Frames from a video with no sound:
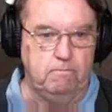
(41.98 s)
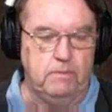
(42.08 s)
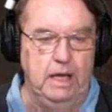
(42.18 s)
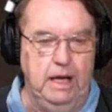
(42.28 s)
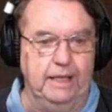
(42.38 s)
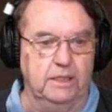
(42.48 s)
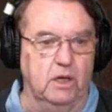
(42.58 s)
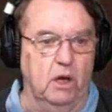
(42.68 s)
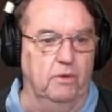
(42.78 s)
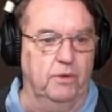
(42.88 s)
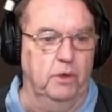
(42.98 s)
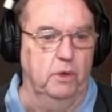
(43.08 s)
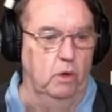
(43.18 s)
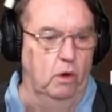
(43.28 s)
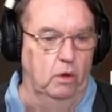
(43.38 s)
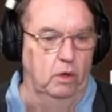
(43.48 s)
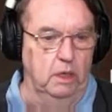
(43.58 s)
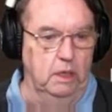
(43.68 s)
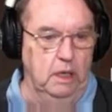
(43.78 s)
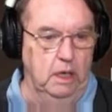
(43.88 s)
Let's go through
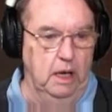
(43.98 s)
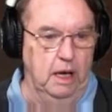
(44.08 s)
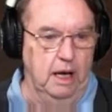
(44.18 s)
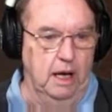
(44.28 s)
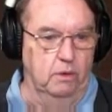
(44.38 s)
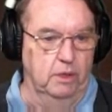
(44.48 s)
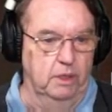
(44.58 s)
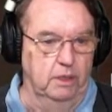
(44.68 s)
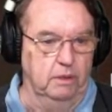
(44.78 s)
all our